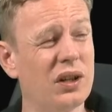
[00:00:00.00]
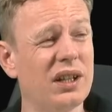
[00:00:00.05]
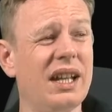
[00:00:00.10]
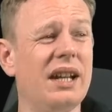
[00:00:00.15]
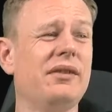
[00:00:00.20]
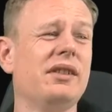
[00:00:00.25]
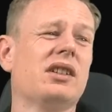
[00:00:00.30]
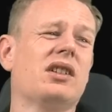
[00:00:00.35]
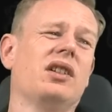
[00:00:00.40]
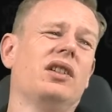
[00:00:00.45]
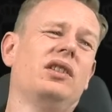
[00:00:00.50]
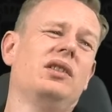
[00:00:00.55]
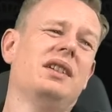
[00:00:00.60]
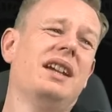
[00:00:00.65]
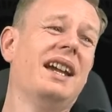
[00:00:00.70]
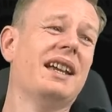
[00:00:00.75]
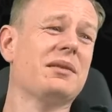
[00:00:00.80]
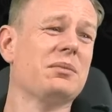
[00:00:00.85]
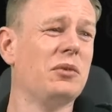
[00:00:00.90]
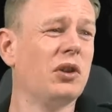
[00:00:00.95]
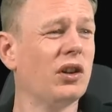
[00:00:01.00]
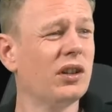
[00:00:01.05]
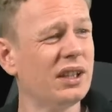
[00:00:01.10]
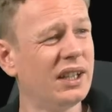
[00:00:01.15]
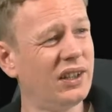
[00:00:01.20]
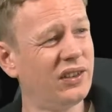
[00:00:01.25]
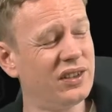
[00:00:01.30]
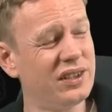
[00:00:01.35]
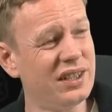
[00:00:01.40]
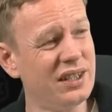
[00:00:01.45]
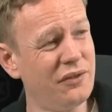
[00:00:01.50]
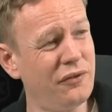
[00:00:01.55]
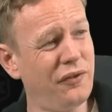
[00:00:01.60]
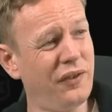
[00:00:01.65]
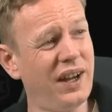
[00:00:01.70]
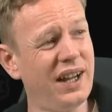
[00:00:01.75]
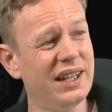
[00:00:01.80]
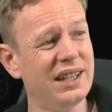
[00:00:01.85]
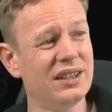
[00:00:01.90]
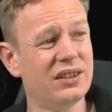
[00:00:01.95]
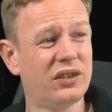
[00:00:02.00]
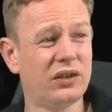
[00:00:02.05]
level because you get more or less defined